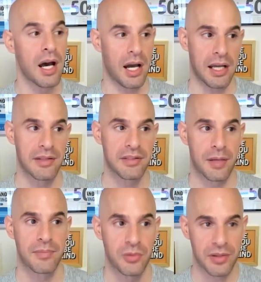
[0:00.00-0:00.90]
I ended
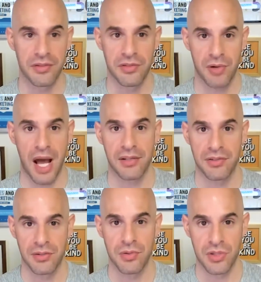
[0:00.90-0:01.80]
up doing this
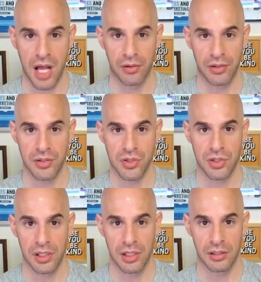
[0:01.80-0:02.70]
gratitude
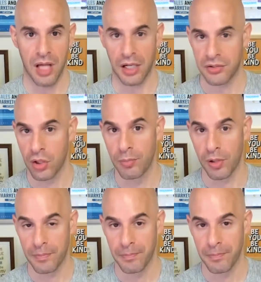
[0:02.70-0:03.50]
challenge in October,